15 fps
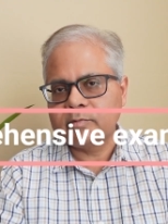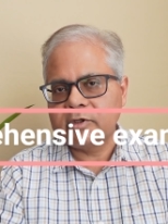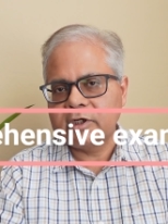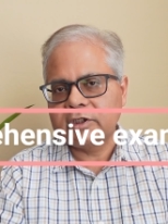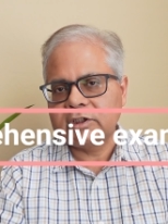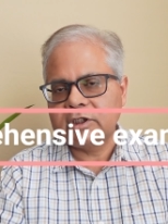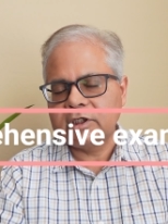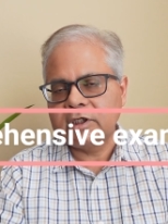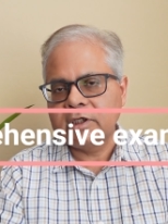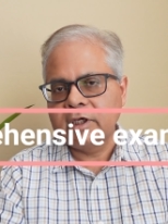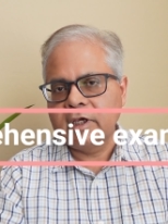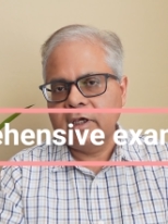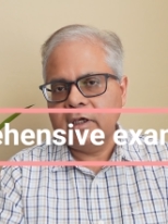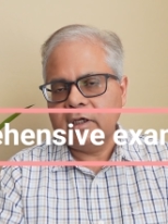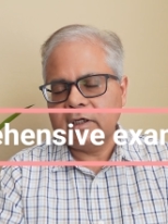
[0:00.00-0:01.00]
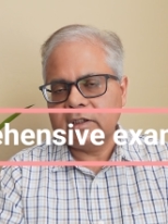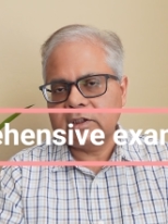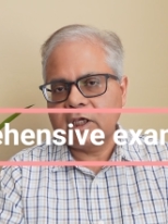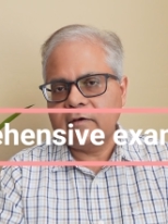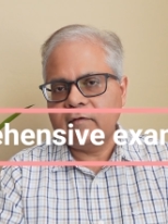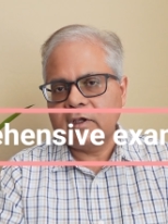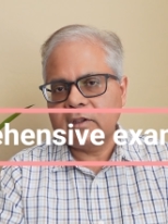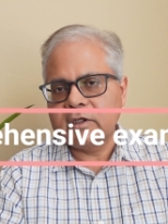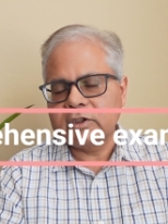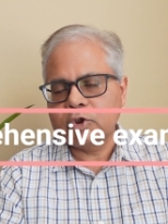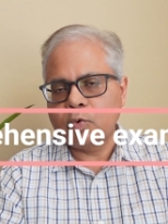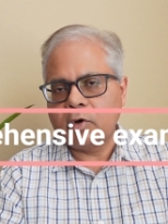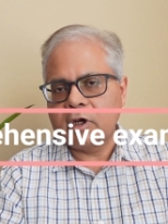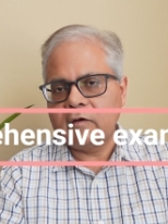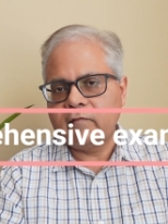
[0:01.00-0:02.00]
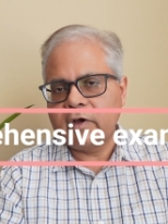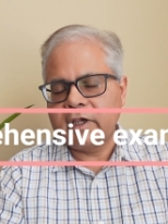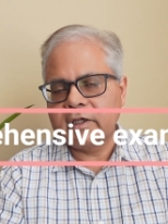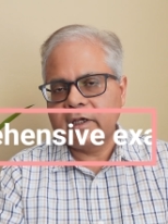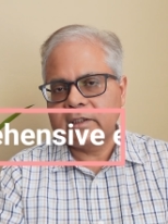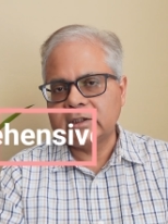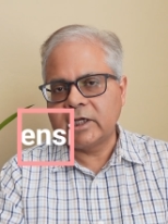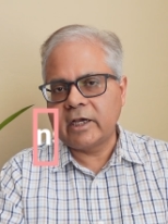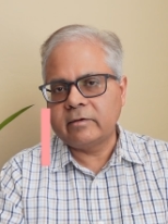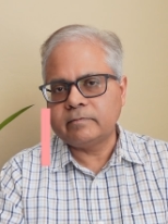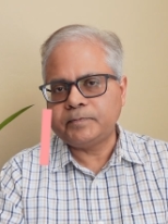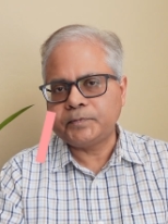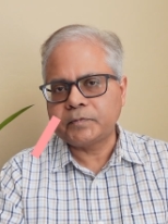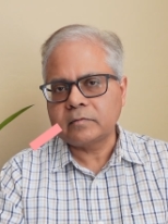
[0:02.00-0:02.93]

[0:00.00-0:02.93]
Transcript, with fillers: PhD, is giving this qualifying exam,